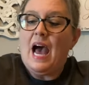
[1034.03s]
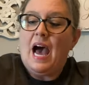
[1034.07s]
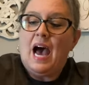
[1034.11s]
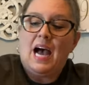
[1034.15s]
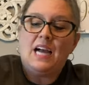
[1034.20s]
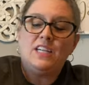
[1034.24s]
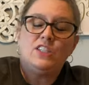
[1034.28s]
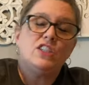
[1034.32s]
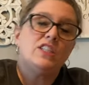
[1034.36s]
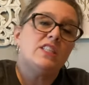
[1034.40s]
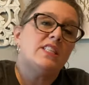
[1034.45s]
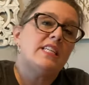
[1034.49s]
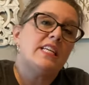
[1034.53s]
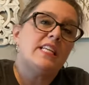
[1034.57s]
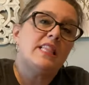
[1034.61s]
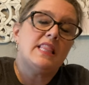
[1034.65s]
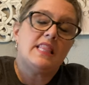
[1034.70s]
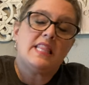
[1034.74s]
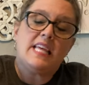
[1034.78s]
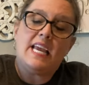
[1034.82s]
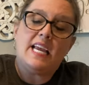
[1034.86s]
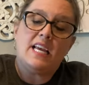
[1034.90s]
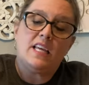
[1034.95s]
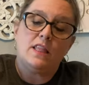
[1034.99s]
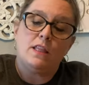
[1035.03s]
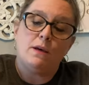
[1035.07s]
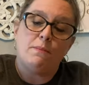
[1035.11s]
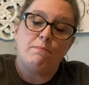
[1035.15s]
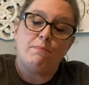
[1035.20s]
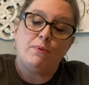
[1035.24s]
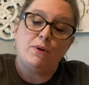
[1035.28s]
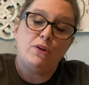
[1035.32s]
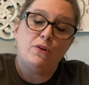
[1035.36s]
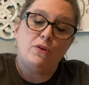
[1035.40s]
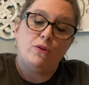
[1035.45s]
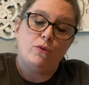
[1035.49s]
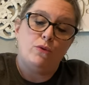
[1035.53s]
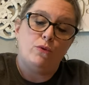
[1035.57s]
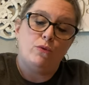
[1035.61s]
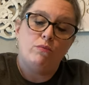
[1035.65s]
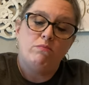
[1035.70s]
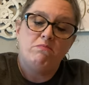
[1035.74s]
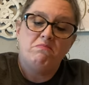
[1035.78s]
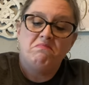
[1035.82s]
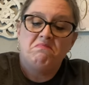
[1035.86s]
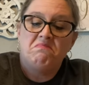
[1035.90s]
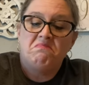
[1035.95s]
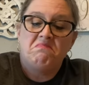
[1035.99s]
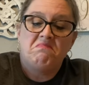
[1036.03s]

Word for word: I just didn't think the boo